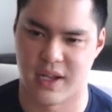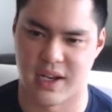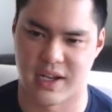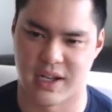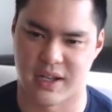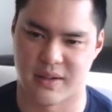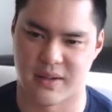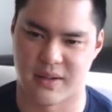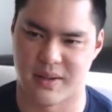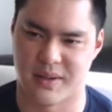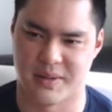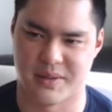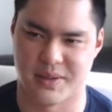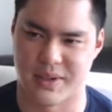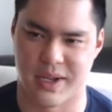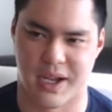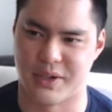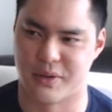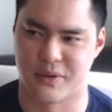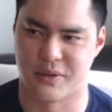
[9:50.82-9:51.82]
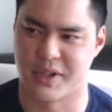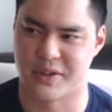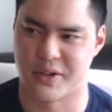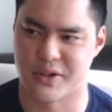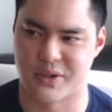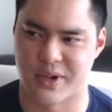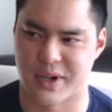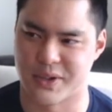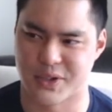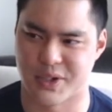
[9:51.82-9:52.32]
And I don't think the
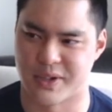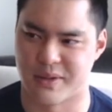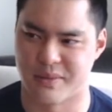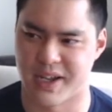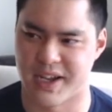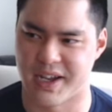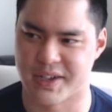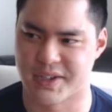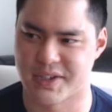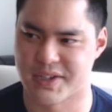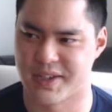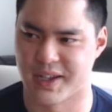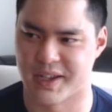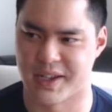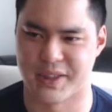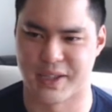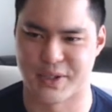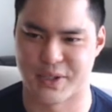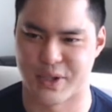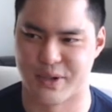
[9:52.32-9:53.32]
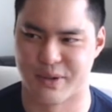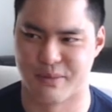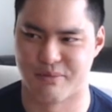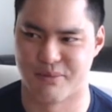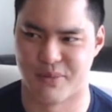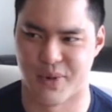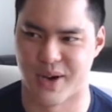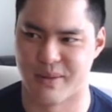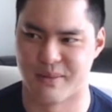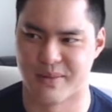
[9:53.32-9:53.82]
trial's going to pass. Like I think it's going to
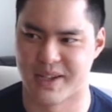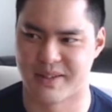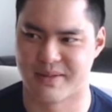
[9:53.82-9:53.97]
bomb like